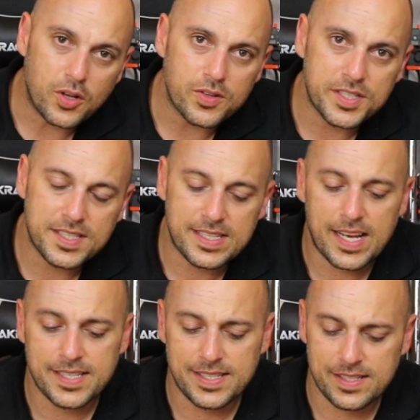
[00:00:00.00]
tolerance
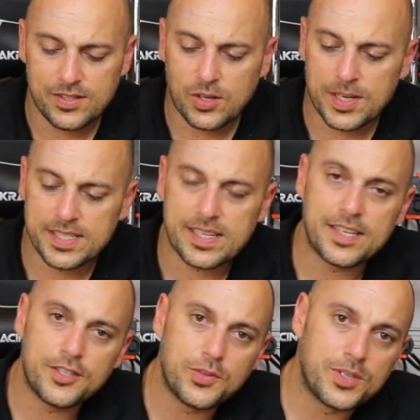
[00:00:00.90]
tests, so I
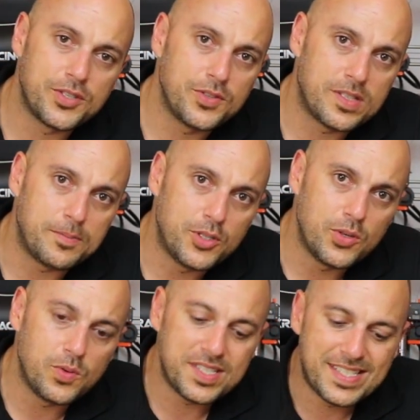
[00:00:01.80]
decided to reduce them
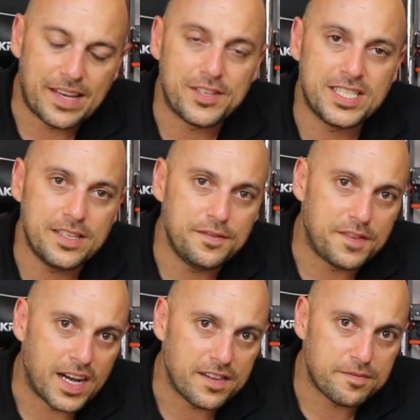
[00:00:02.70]
to
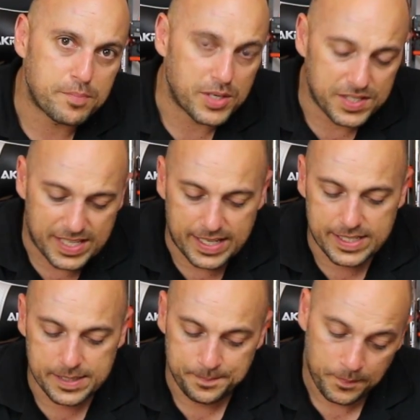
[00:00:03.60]
seventy-five
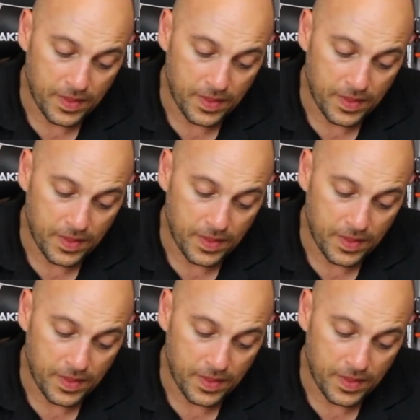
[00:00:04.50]
percent.